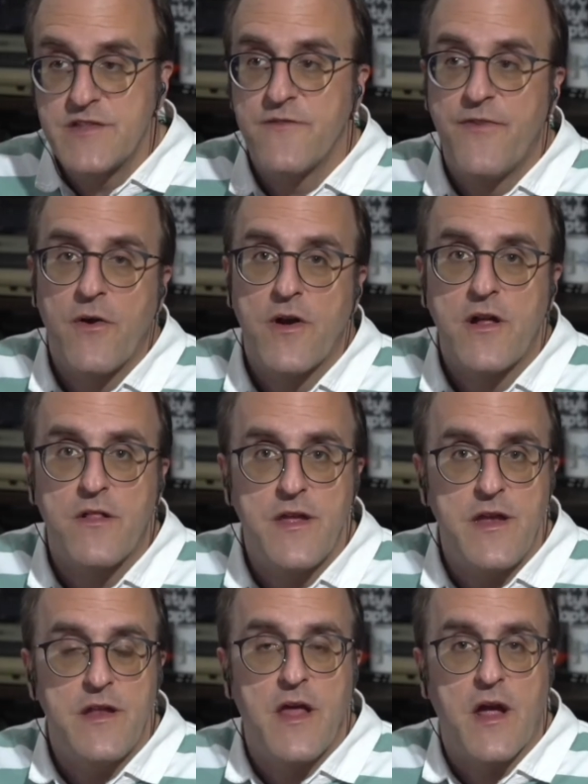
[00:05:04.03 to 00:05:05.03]
a very
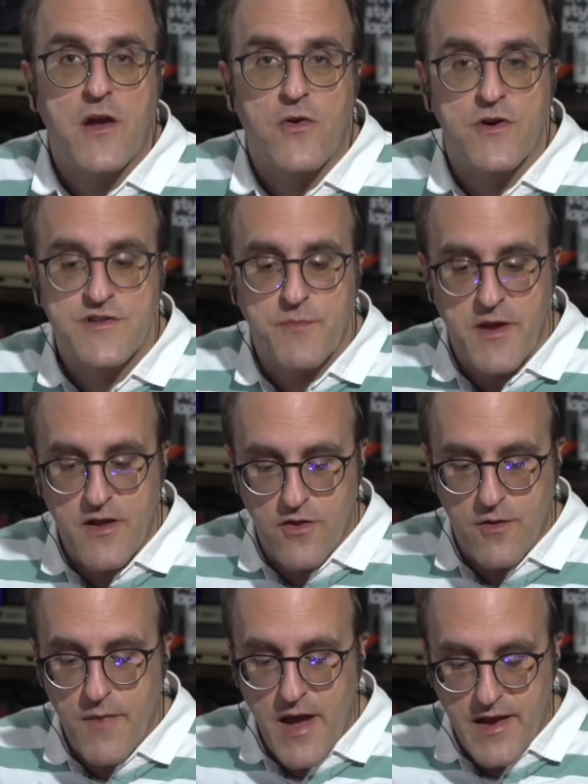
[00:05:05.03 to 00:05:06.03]
clean and crisp and
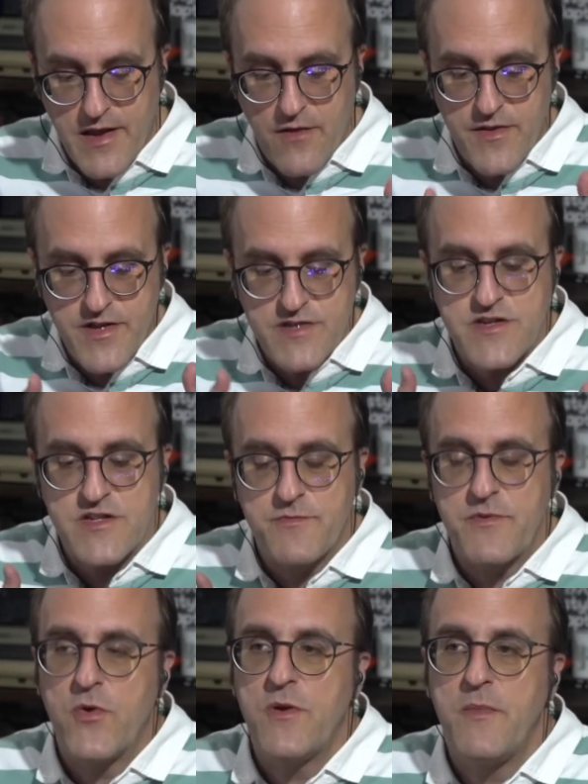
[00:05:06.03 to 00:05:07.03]
clear mic. Now the distance
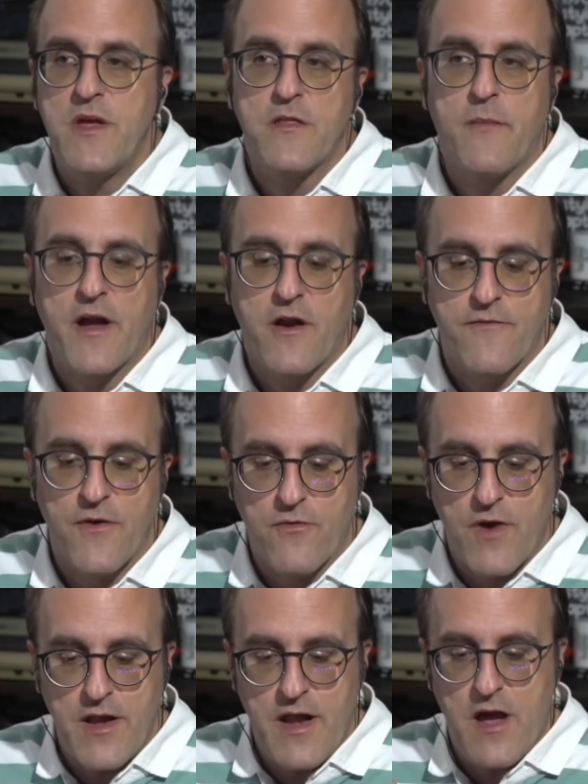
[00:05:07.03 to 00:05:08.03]
between me and the microphone
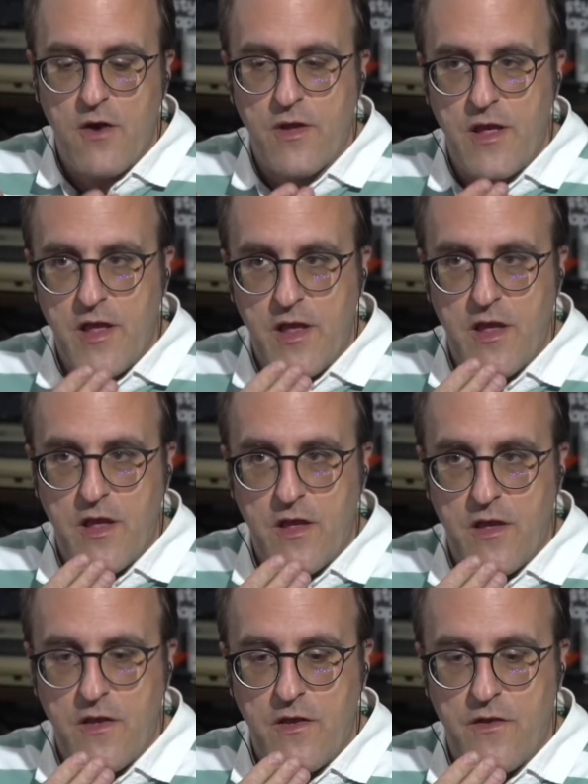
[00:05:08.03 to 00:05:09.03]
right now
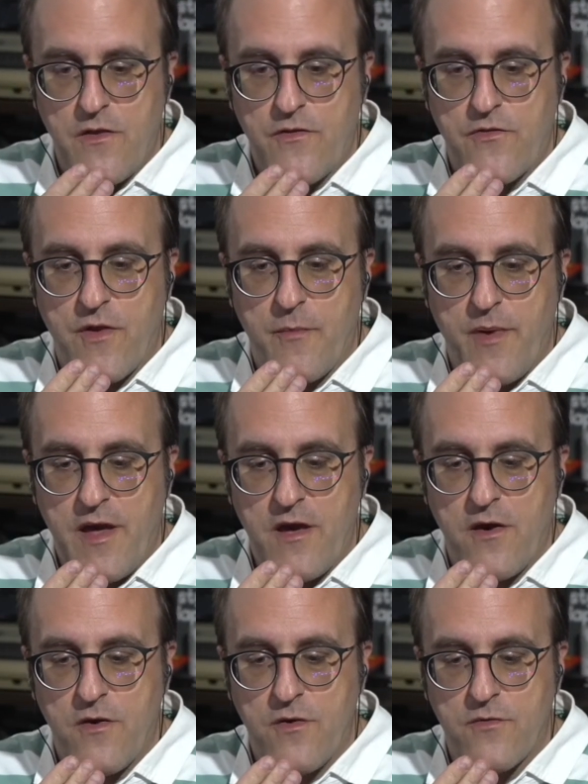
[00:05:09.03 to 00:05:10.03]
is
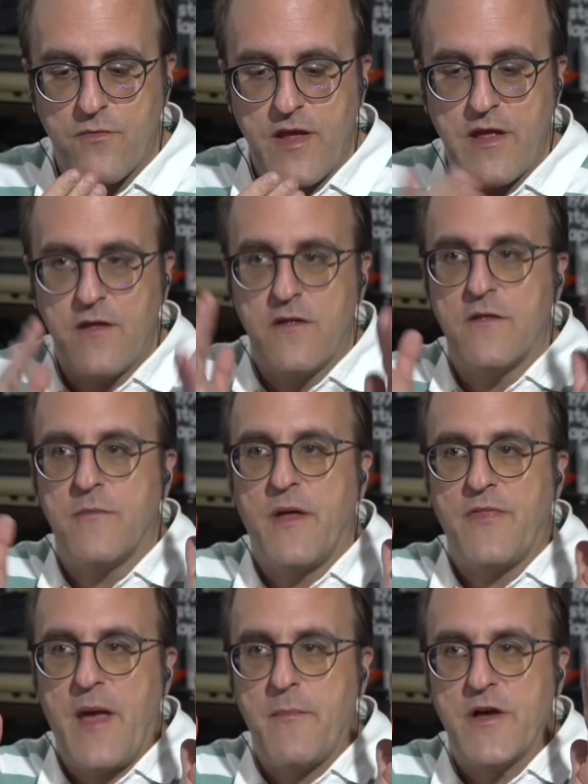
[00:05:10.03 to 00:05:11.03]
about
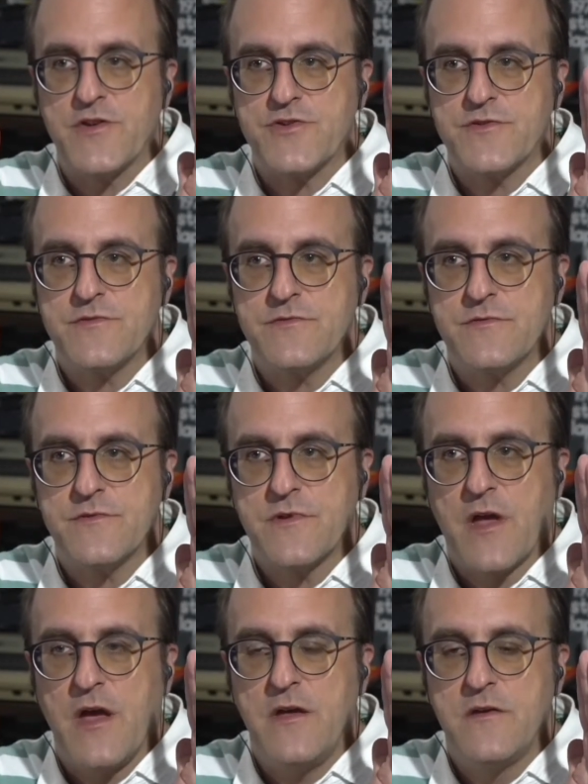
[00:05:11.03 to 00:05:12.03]
that much, okay?